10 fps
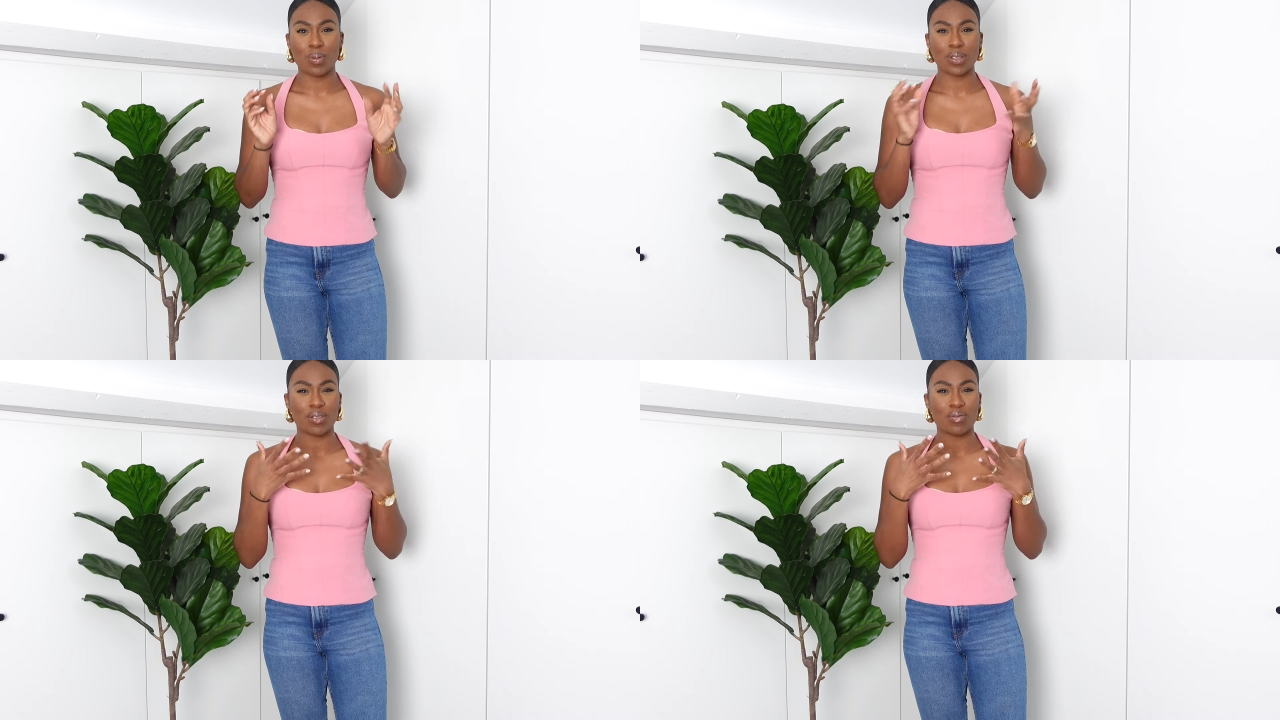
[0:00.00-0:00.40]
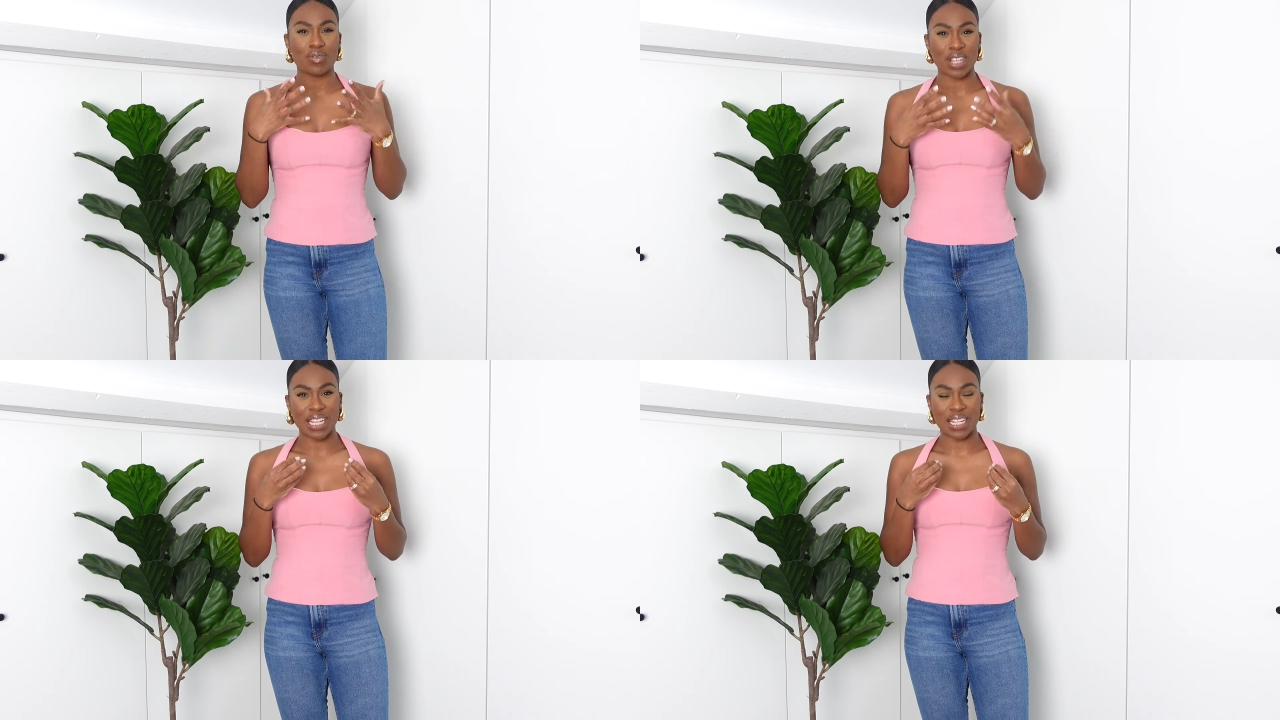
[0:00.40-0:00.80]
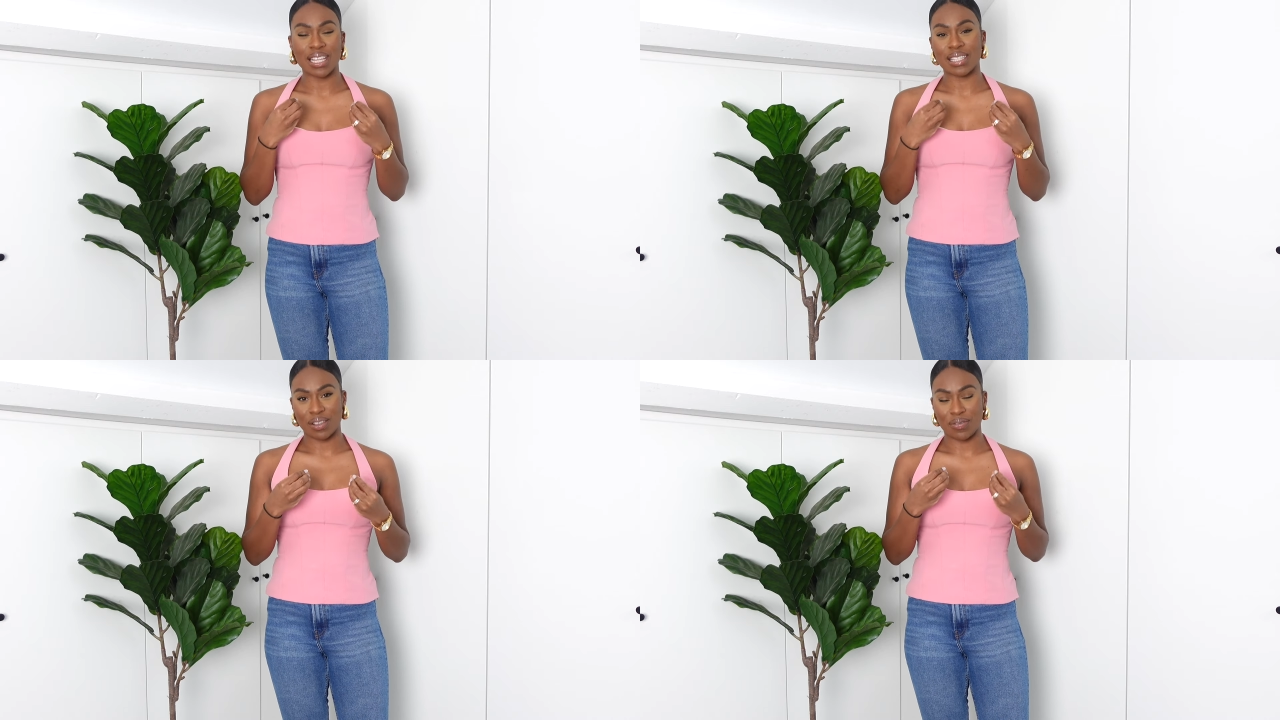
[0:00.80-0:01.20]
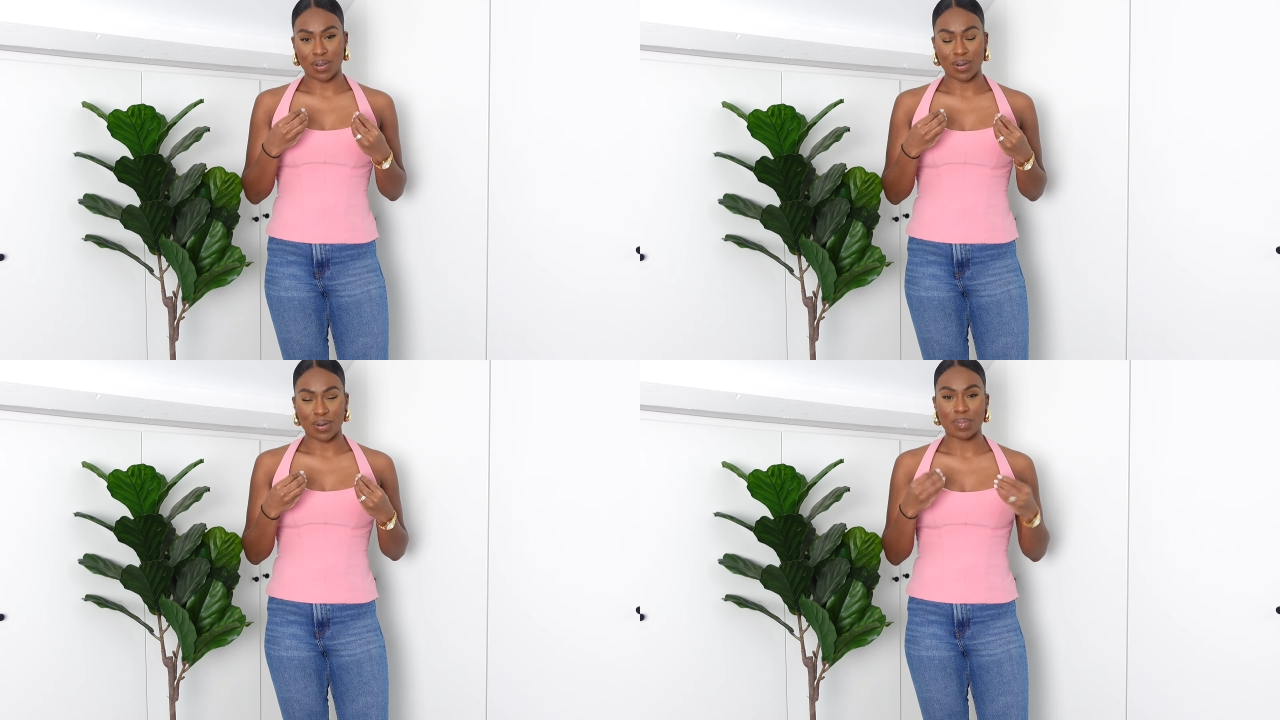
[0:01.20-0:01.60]
was really
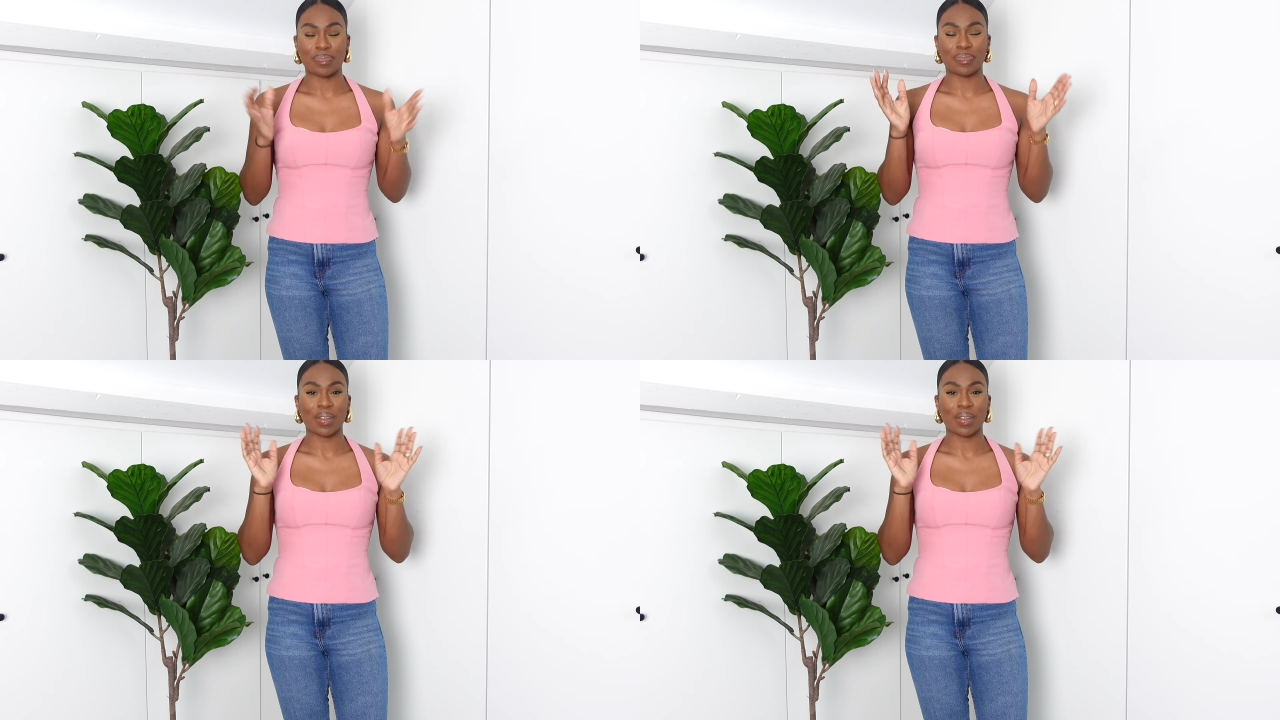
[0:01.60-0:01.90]
difficult.